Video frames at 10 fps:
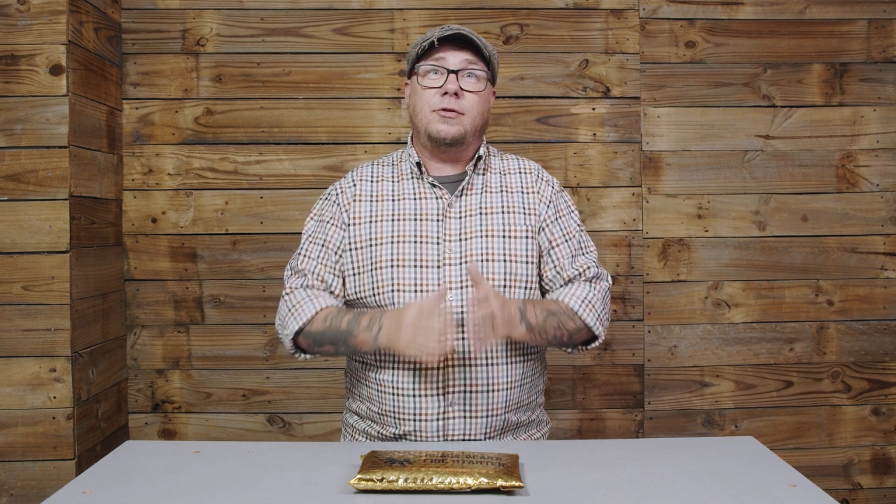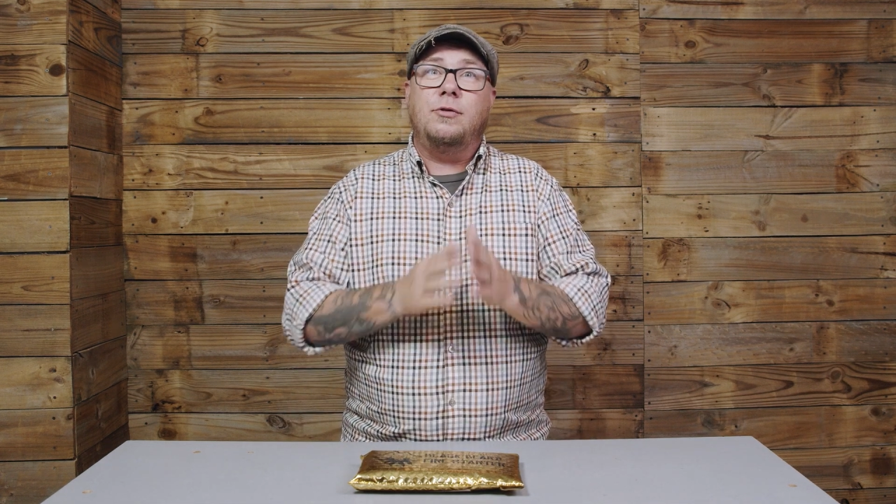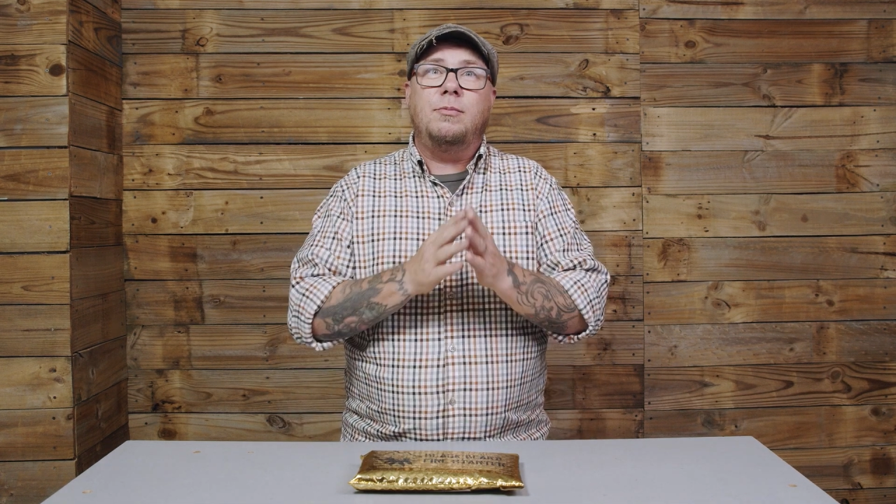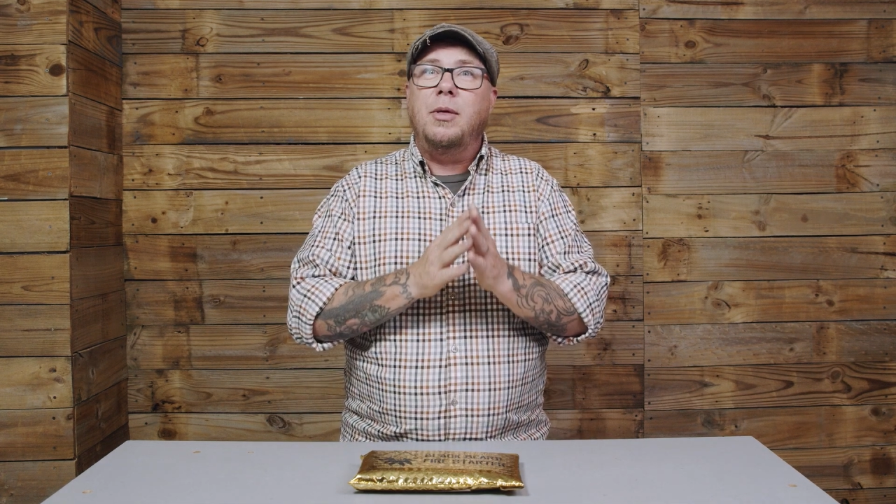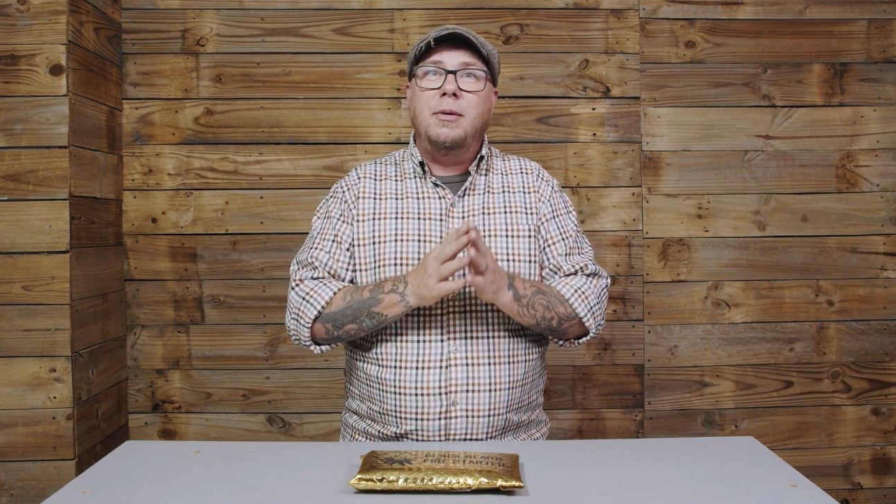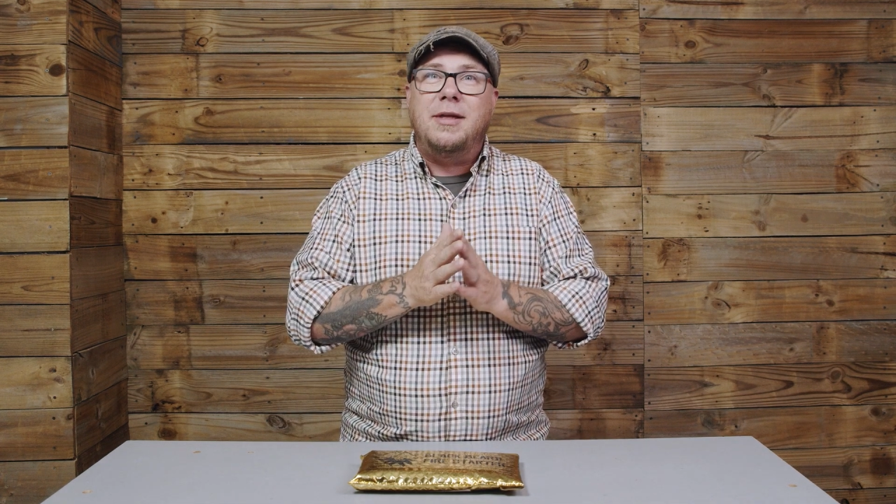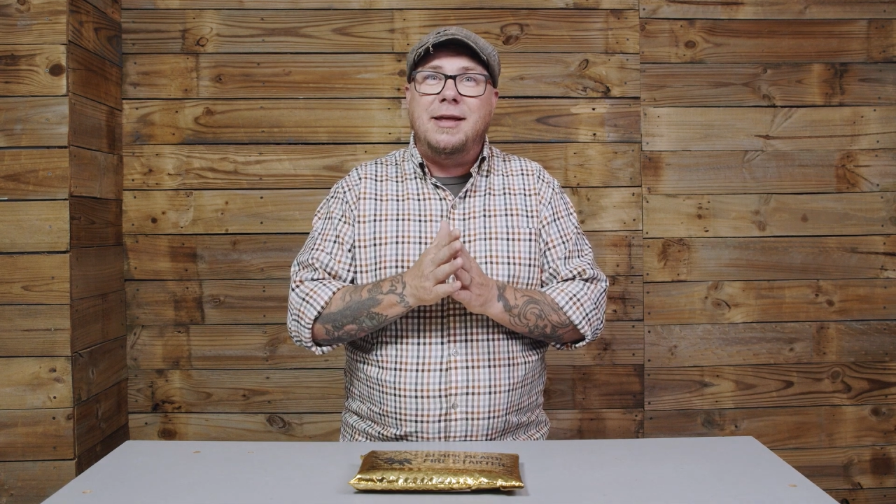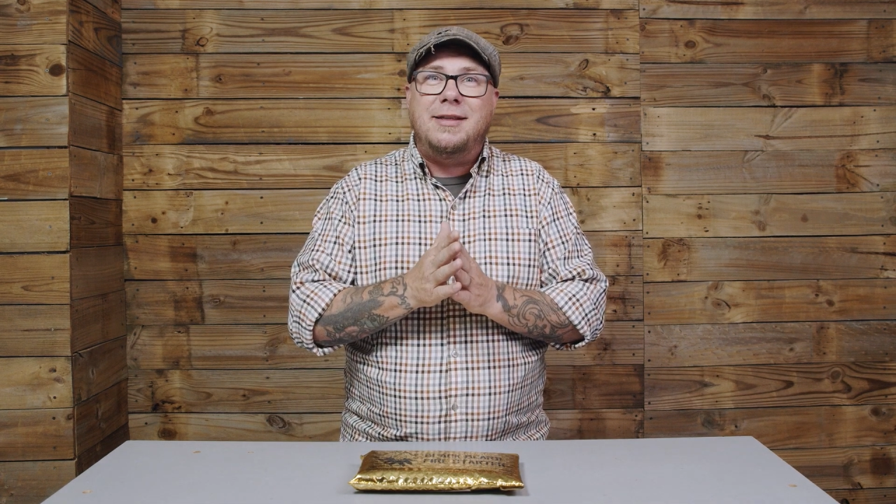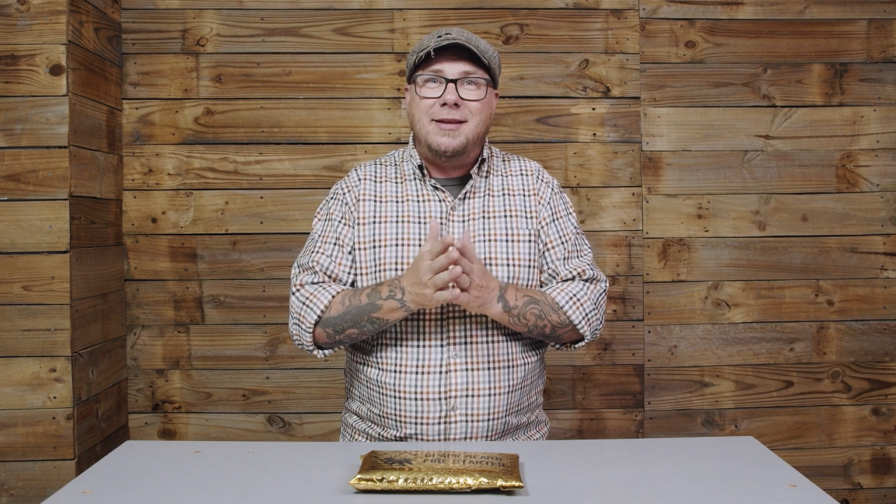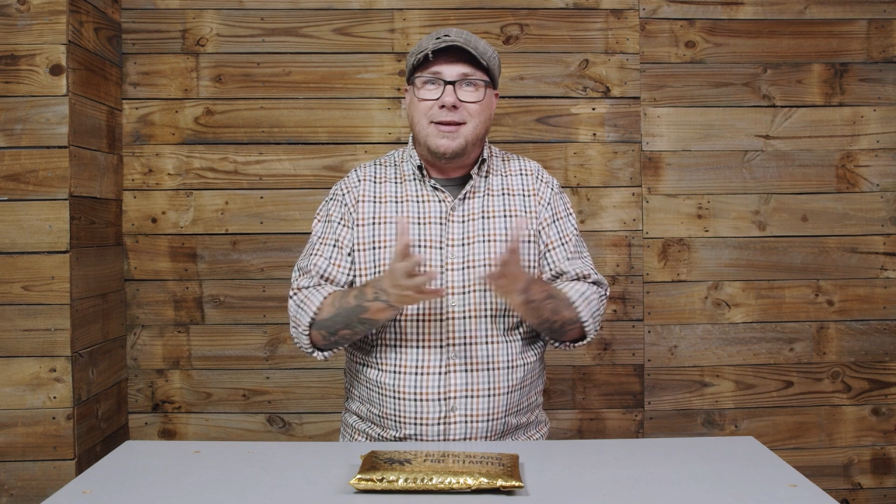
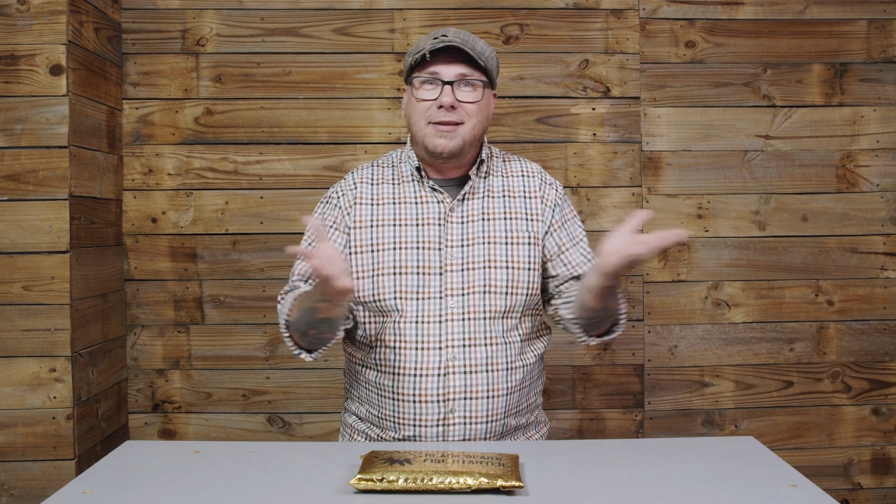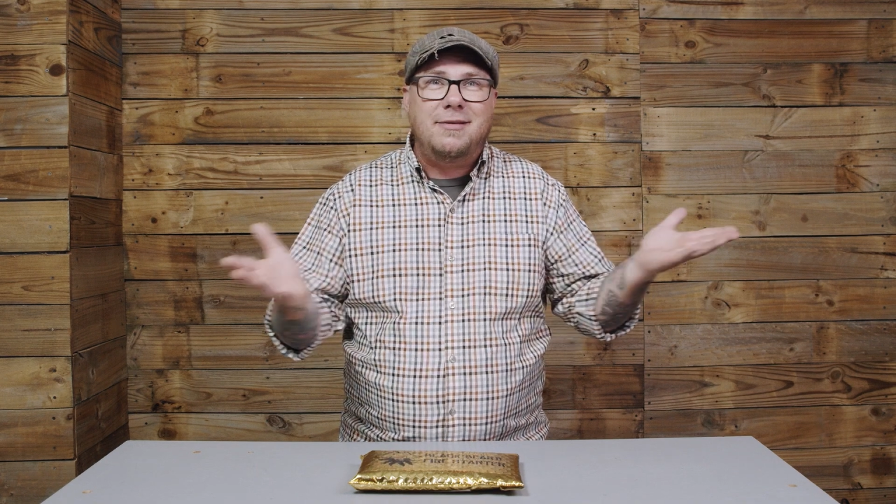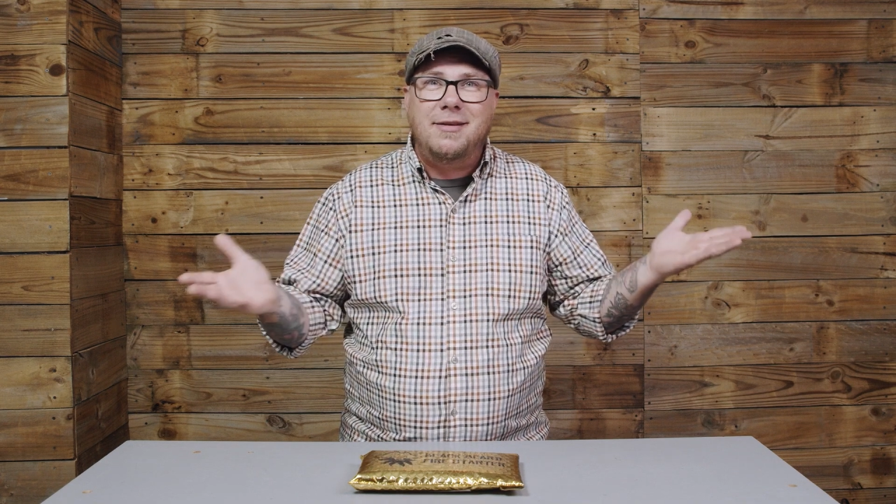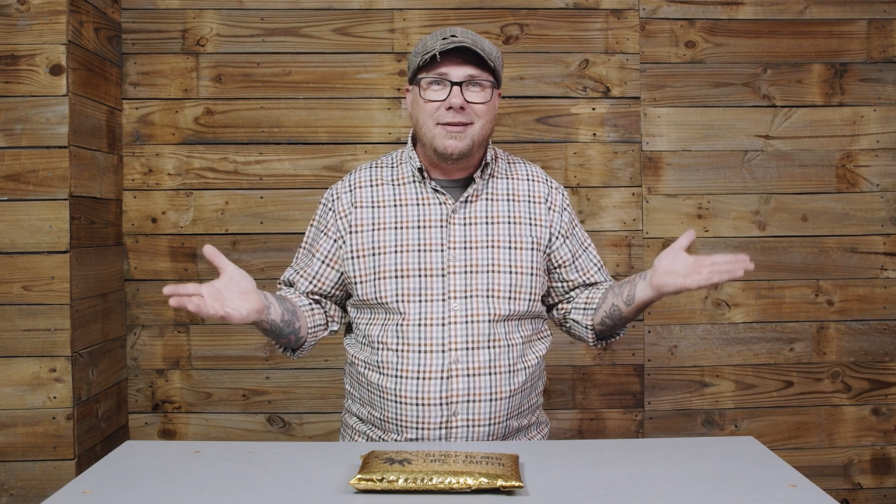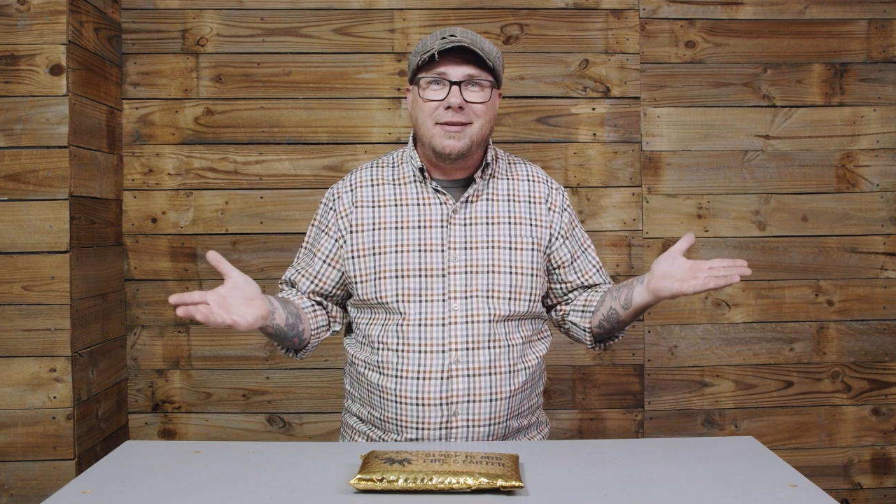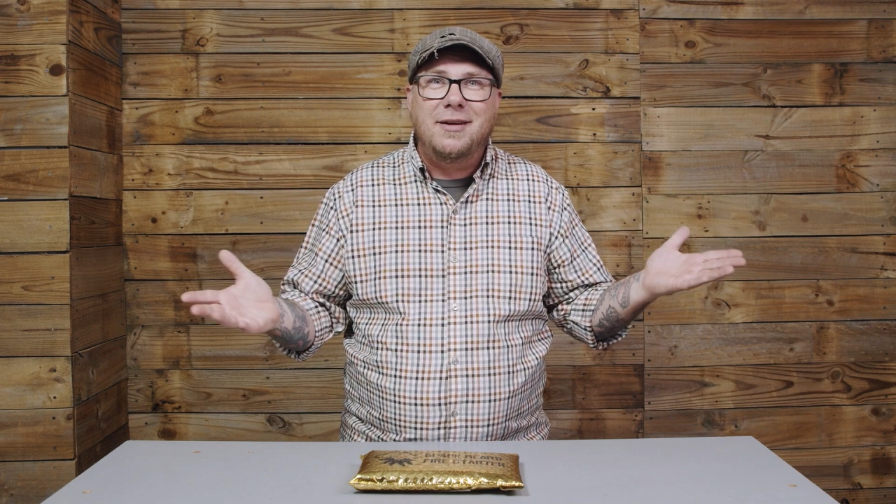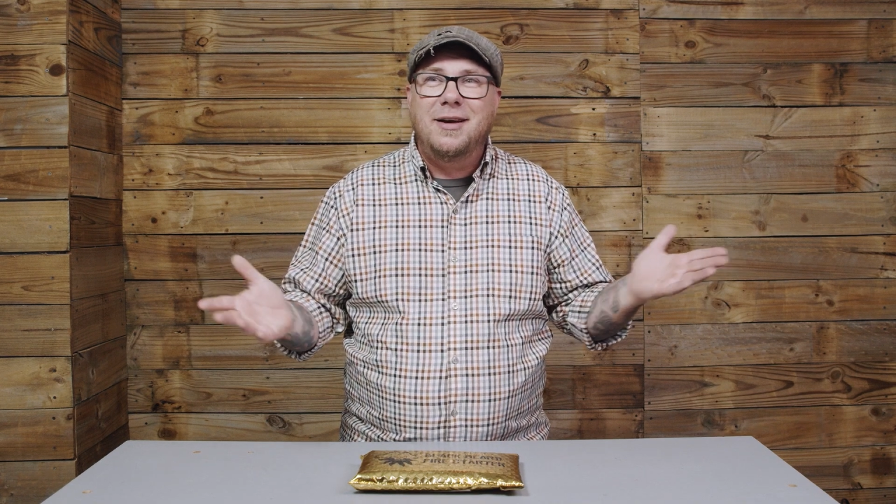The